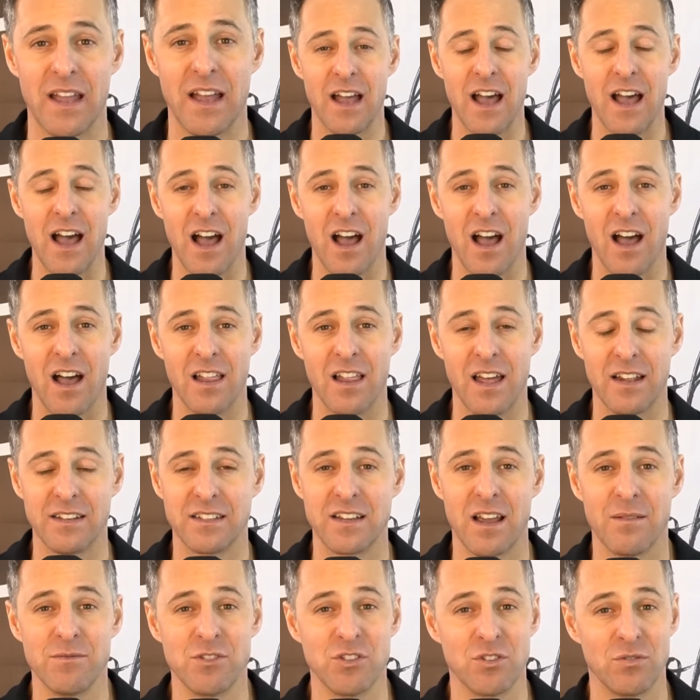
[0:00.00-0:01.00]
uh, a lot of
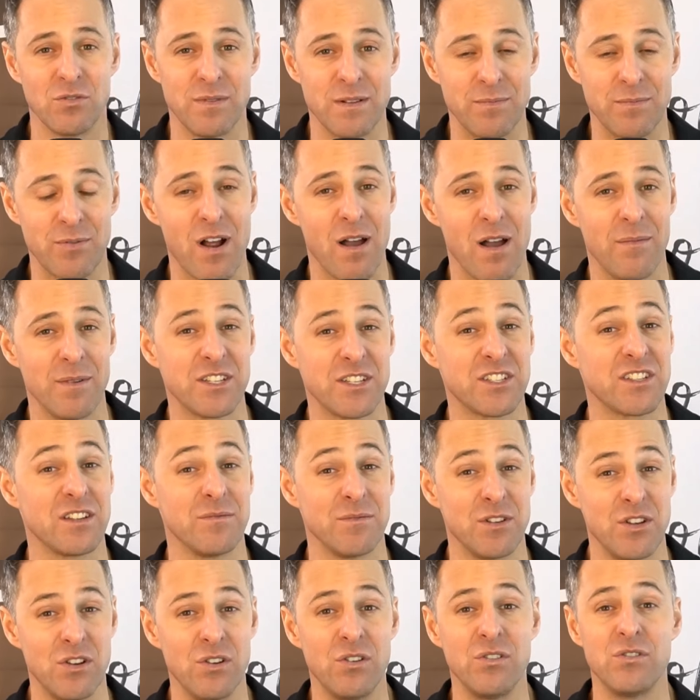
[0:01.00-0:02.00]
times you'll be promised
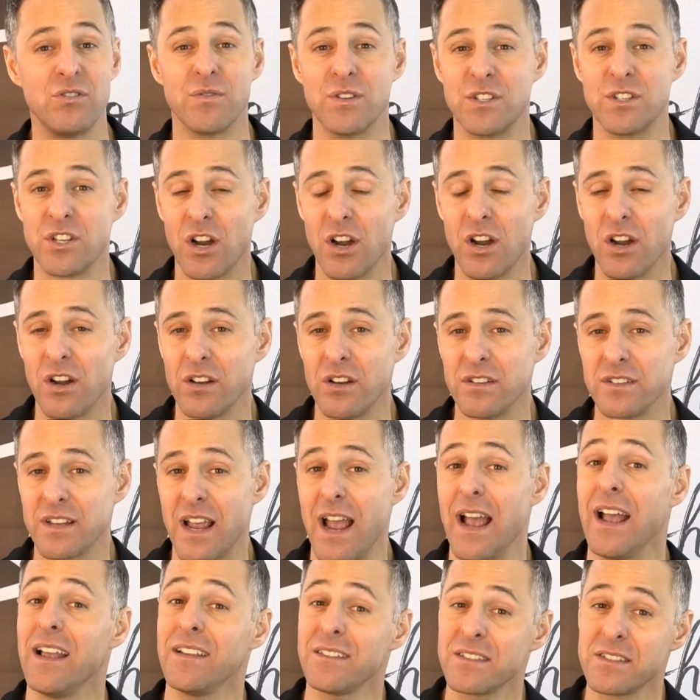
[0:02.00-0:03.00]
some huge returns
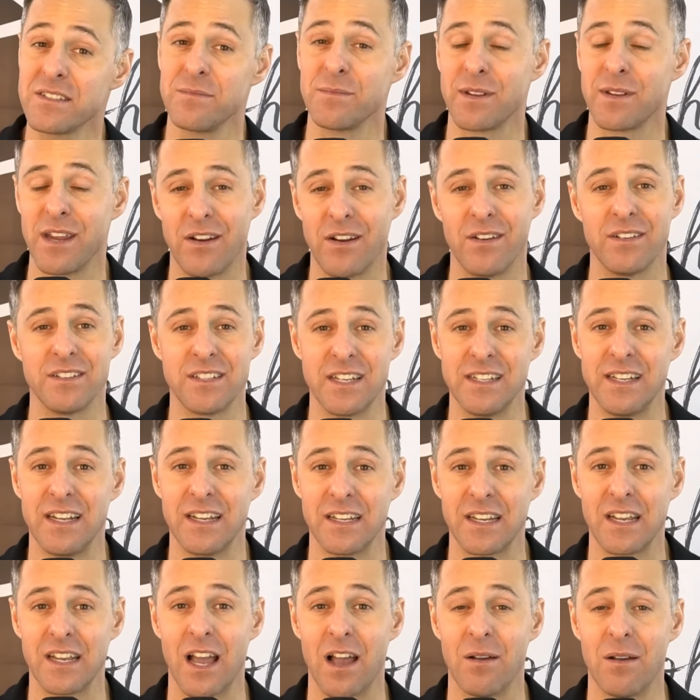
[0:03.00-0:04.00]
and some guaranteed
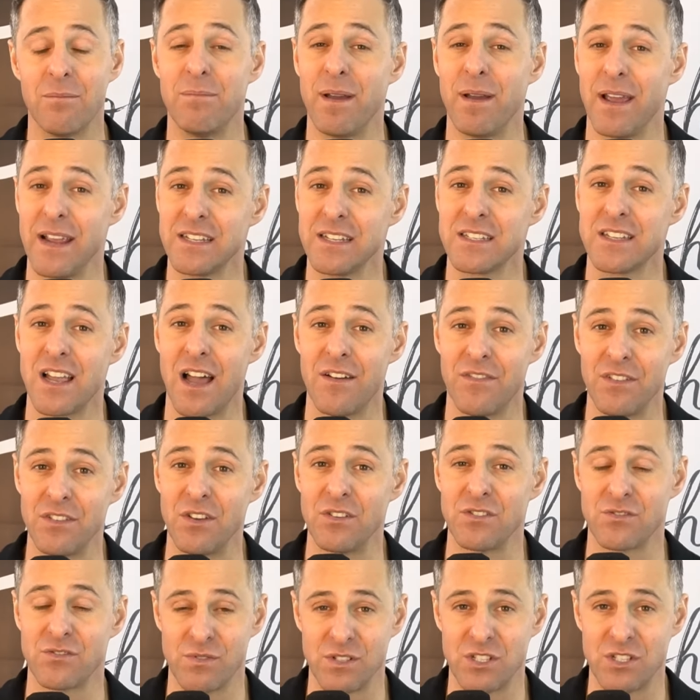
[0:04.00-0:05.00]
income based off of
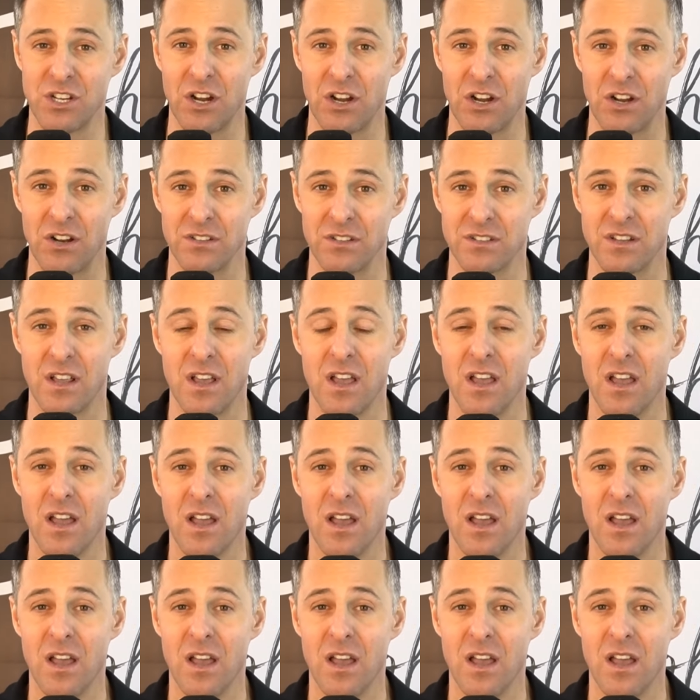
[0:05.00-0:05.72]
those returns.